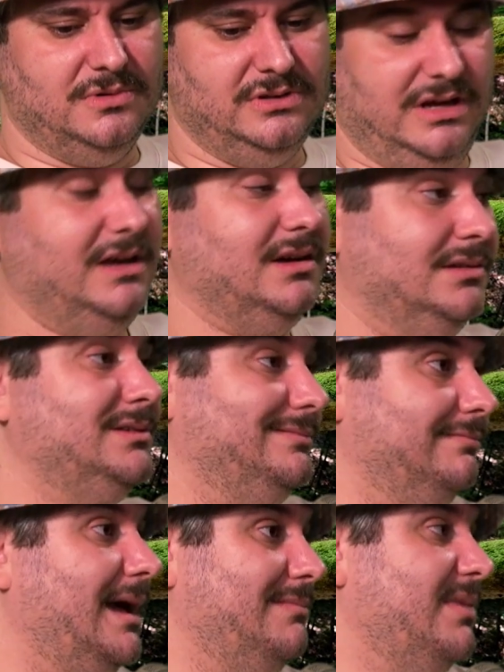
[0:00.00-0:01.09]
with kids
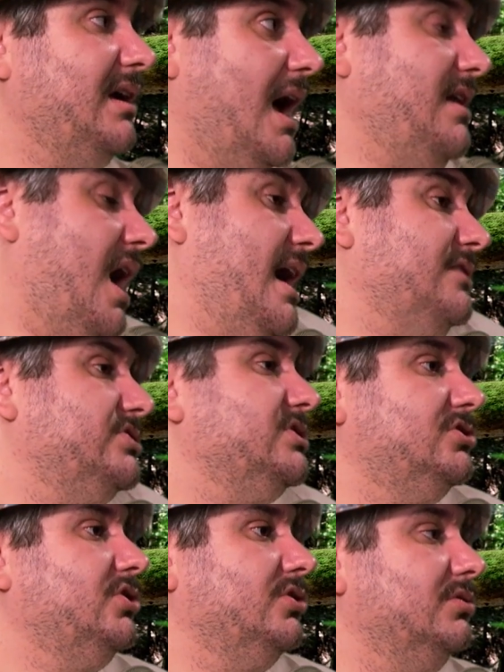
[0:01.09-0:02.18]
and make. I, I actually
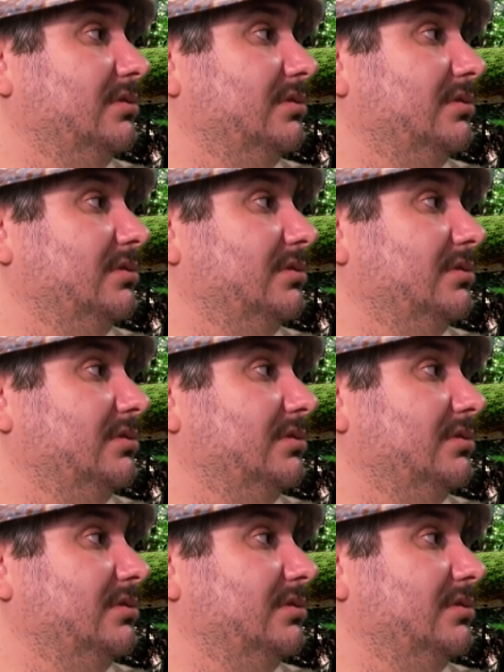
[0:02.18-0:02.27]
do.